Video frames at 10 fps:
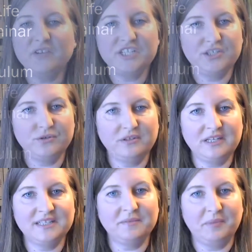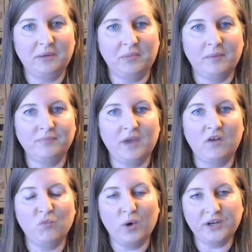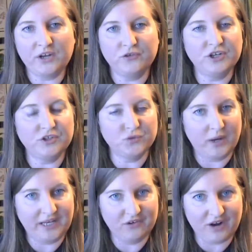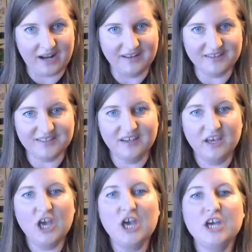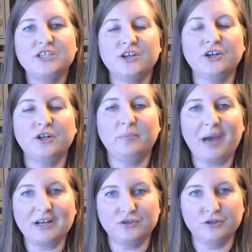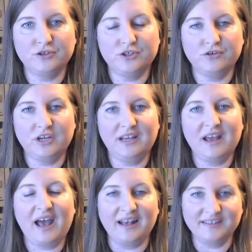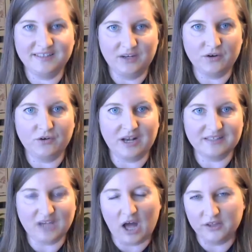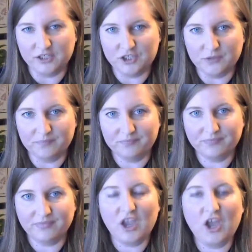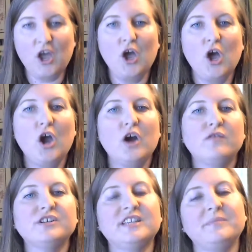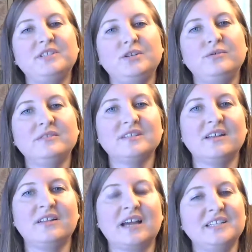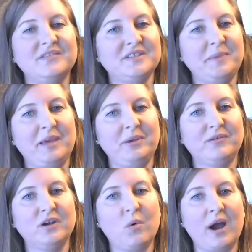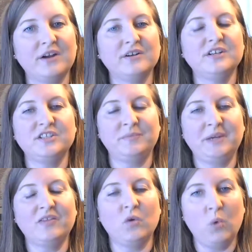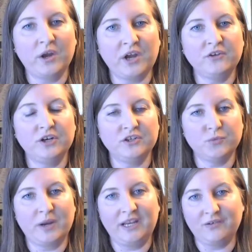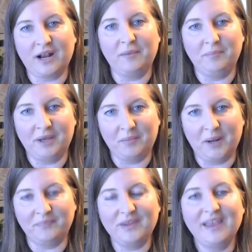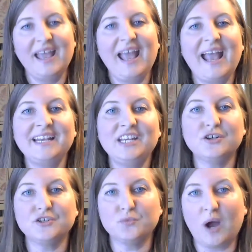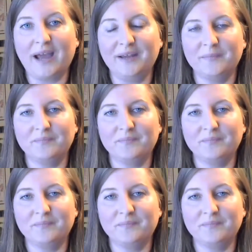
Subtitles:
student needs a minimum of 120 credits to earn a bachelor's degree at Cedar Crest College. For some students, electives may be required to meet the 120 credit minimum, and here's why.